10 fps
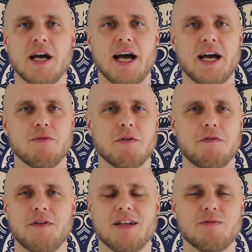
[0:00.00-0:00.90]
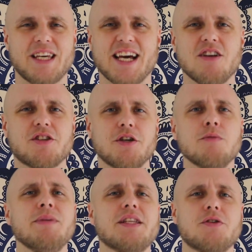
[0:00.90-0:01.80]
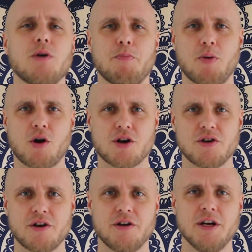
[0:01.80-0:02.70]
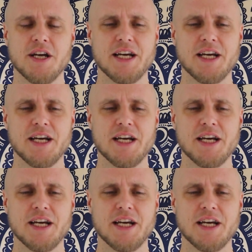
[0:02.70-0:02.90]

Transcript: and we feel we cannot commit to a partner,